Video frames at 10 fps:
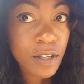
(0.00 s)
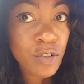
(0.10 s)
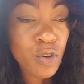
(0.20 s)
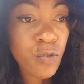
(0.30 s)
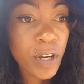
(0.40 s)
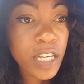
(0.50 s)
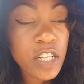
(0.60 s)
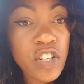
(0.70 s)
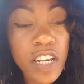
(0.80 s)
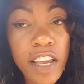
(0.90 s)
So for
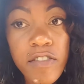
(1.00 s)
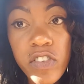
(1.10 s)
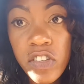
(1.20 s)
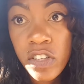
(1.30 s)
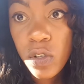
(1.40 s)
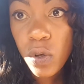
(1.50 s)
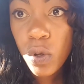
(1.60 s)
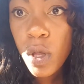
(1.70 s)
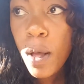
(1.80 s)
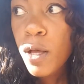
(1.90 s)
each and every single
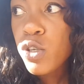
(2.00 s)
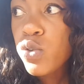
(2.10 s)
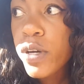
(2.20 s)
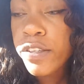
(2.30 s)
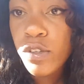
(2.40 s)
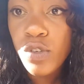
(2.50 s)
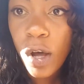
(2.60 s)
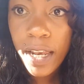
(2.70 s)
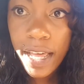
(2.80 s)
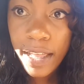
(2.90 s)
US
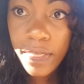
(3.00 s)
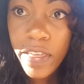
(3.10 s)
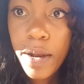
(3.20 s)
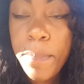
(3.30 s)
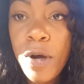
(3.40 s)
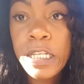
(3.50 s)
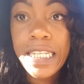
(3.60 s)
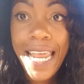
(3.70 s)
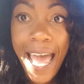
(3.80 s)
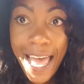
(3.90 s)
dollar that a
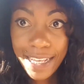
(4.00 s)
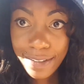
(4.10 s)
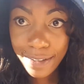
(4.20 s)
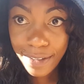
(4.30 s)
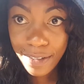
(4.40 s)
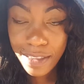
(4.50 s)
person has,